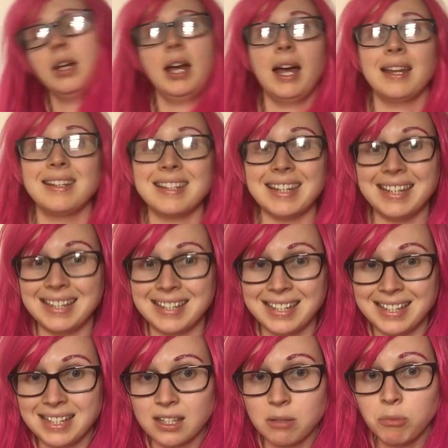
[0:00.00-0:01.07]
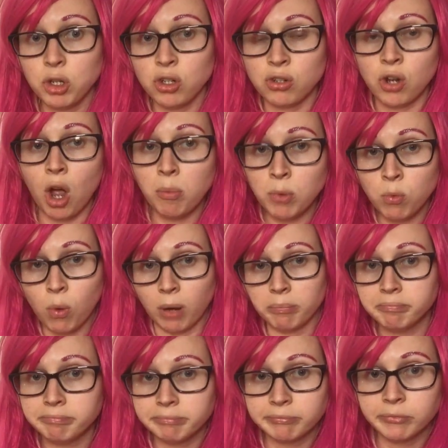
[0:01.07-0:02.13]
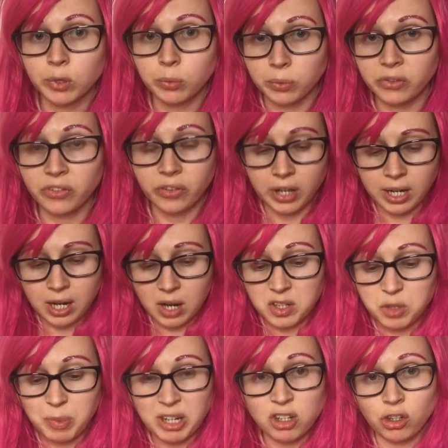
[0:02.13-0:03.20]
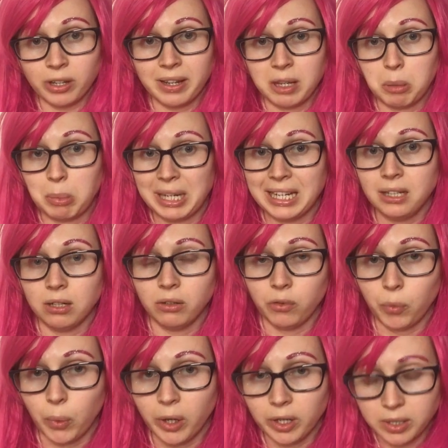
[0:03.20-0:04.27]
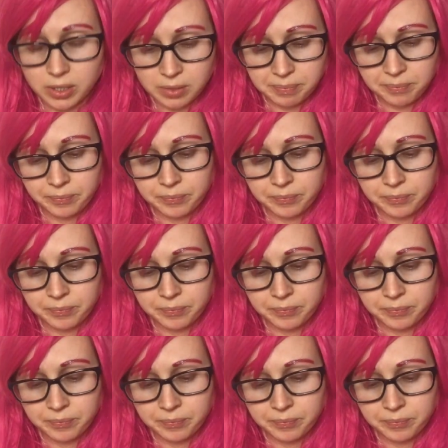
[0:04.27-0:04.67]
and it is the most common one. We'll see, especially at the beginning of words.